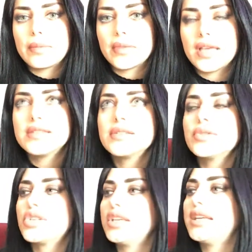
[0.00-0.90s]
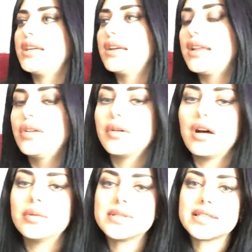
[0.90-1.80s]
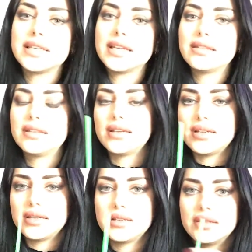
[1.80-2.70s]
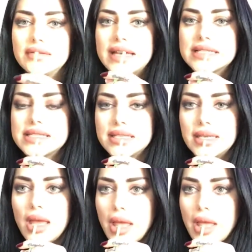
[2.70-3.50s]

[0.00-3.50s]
That's so shitty. And you were almost gonna get the vaccine.